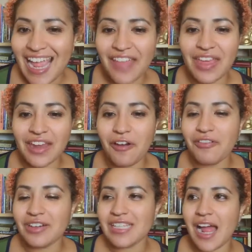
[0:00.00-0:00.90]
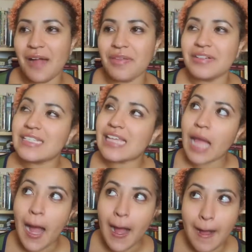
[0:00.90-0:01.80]
and then over time they were just like,
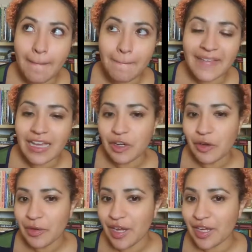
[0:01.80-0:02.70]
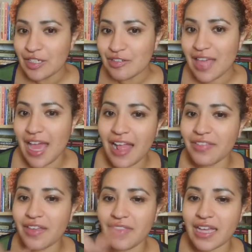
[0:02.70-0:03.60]
um, yeah, no, we're not going to do that. And
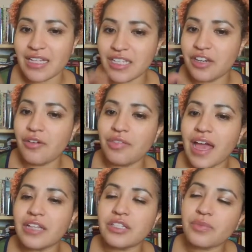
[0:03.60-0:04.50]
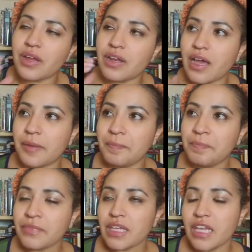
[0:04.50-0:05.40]
then that, you know, that's when, um,
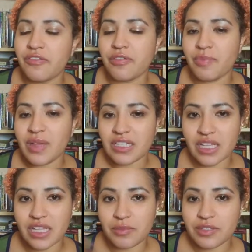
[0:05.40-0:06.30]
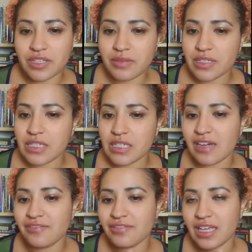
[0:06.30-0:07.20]
if you've been to like the museums and
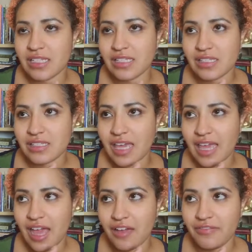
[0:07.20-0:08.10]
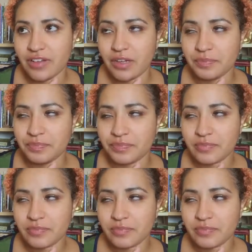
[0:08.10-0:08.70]
stuff, they, they have, um,